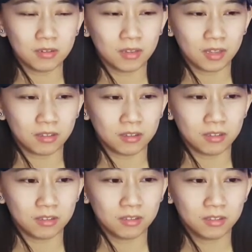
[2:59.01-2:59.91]
That
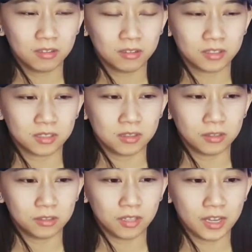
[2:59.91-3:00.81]
little, this
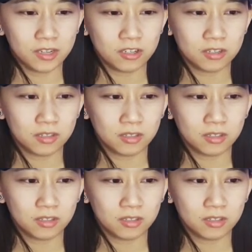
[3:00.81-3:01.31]
little ledge